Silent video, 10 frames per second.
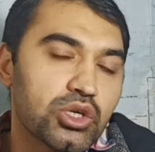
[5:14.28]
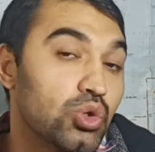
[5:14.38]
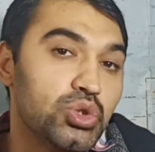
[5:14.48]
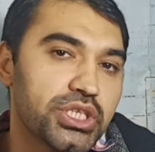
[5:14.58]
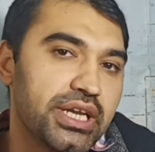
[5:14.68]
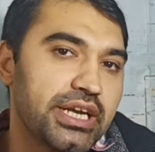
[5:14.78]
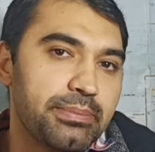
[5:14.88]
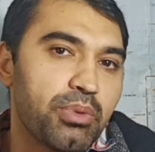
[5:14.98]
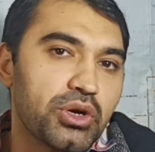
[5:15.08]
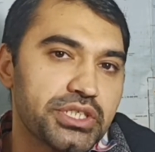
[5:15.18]
crucial and
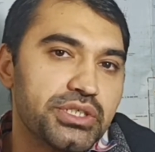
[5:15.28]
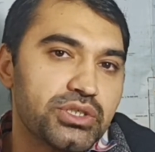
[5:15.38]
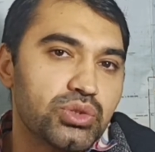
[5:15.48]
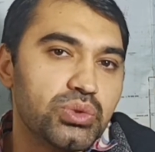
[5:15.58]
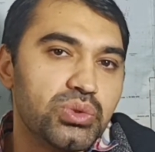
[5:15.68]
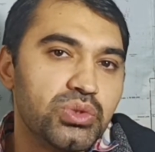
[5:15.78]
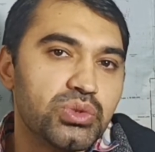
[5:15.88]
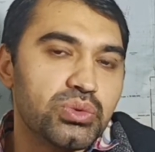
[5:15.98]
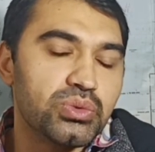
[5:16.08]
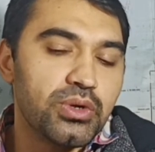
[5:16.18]
important
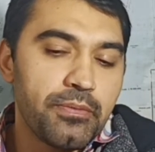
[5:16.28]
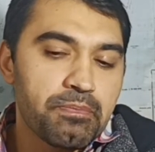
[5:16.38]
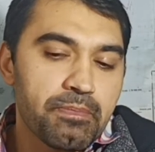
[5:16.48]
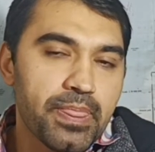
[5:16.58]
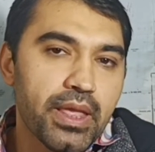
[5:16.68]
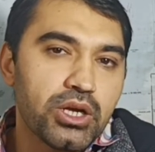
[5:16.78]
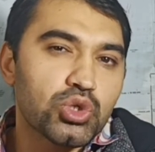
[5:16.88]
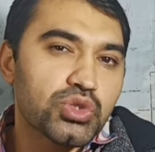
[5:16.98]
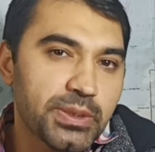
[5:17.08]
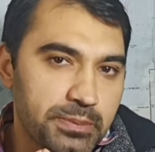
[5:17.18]

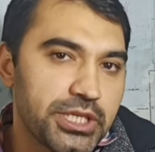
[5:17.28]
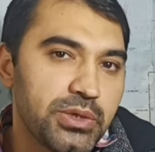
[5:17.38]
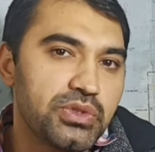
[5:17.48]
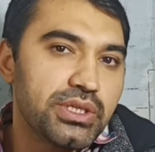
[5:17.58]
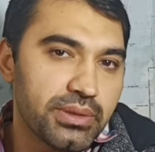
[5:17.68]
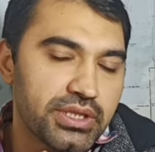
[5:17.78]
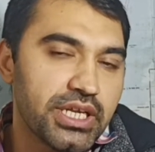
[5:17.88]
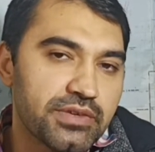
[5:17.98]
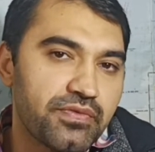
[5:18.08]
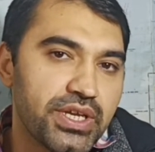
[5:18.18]
to subdue
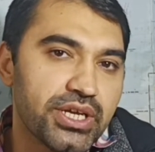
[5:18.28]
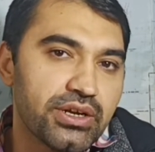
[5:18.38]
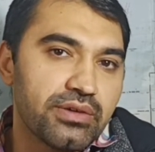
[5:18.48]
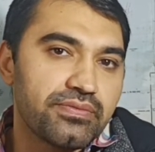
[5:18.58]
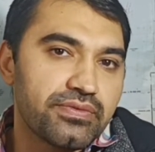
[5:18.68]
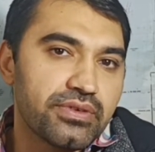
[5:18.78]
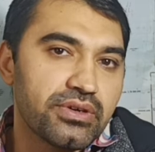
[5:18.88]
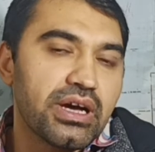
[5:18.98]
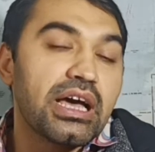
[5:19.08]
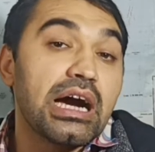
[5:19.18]
that fear of
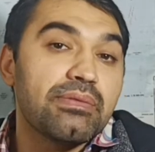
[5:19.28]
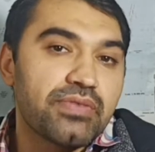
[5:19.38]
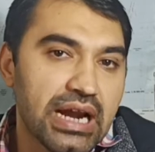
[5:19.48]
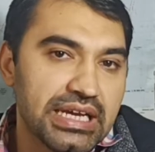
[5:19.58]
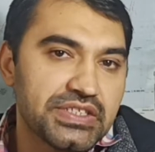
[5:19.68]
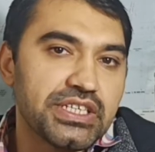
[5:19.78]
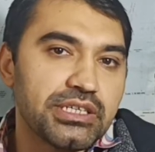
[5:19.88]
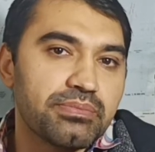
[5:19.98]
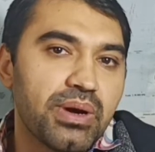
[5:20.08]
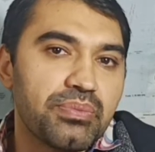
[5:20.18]

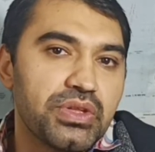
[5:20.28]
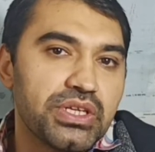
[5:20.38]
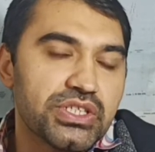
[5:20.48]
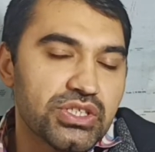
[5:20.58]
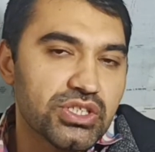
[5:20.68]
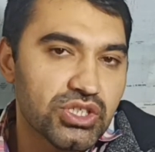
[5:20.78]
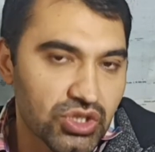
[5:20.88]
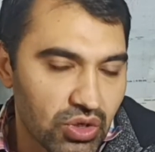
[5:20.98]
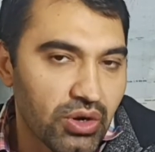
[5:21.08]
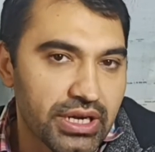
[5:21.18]
uprising from this
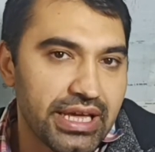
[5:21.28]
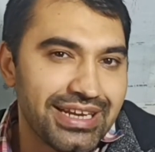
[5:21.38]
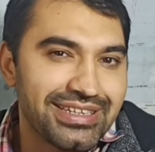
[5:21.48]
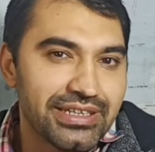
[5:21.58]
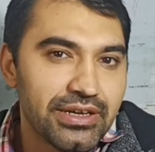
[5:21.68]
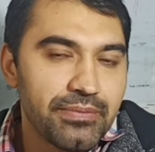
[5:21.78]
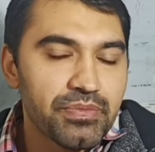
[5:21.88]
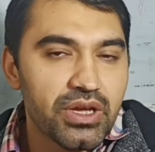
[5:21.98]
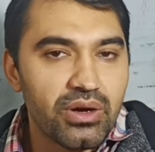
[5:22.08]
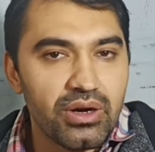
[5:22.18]
Scotland.
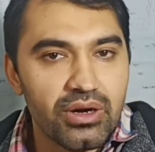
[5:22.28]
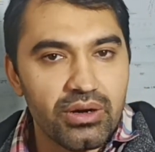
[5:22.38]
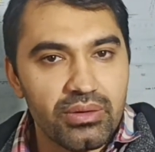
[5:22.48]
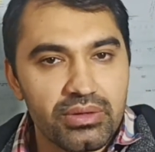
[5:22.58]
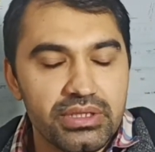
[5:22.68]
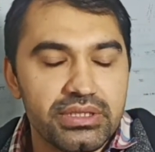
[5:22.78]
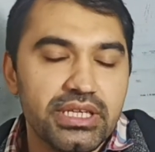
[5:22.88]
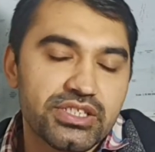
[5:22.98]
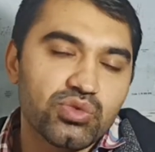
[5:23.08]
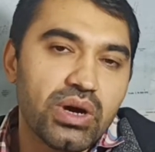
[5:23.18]

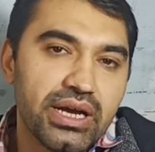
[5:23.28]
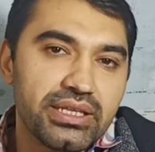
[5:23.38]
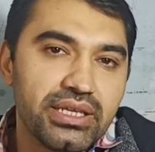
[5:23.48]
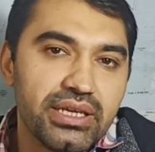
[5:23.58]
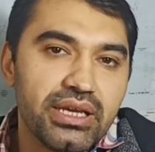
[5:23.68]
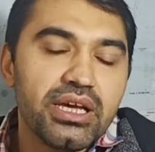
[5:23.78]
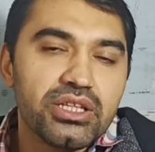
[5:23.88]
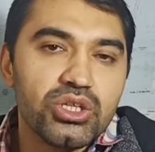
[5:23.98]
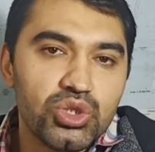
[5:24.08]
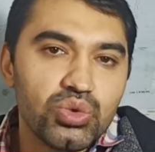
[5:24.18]
That's why the
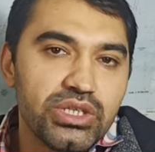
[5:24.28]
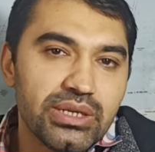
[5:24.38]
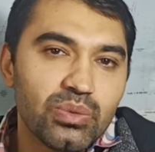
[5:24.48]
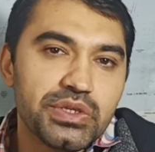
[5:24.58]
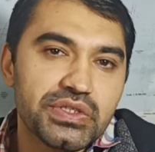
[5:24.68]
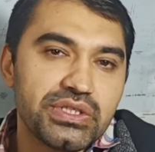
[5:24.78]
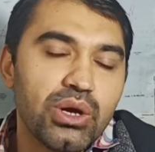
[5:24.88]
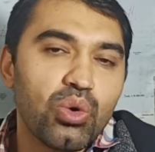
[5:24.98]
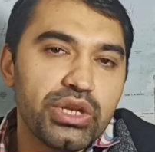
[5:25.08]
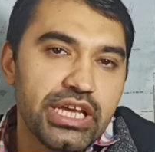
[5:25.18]
union was the
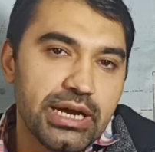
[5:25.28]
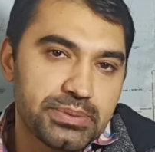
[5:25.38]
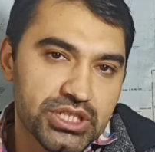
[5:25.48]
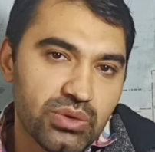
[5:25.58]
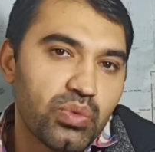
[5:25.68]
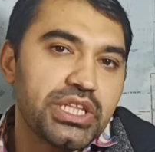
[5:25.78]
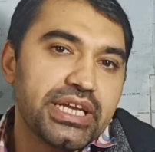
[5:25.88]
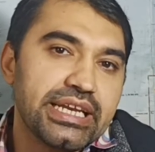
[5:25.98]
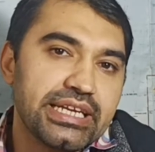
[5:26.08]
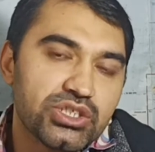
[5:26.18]
only option with
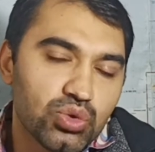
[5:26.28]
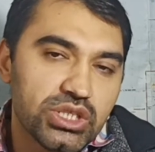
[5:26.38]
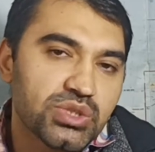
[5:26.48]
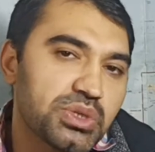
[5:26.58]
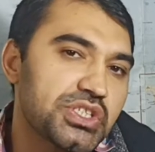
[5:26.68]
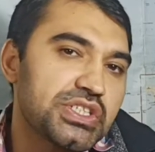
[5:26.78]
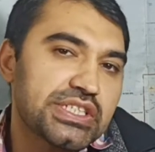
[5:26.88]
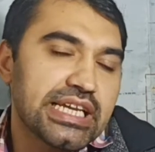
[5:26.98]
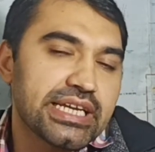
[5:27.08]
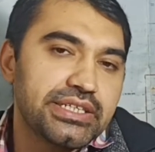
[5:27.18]
England. So this was the
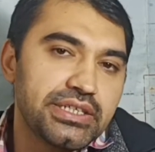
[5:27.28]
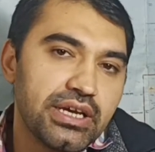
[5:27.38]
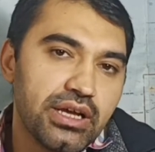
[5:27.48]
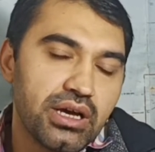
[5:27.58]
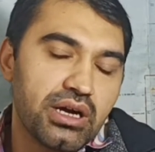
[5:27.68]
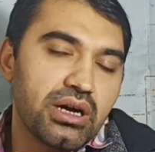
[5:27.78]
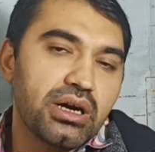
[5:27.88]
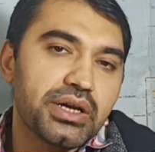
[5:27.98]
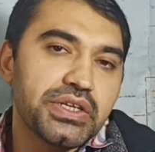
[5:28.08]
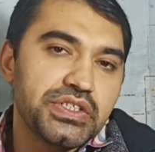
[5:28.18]
second
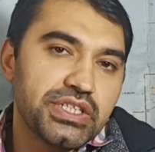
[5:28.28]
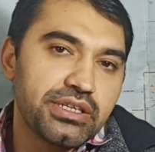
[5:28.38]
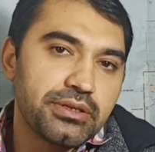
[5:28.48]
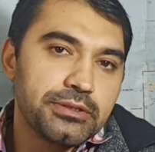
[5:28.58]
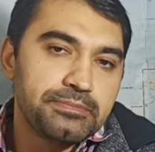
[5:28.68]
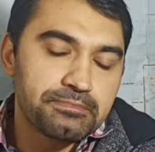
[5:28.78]
reason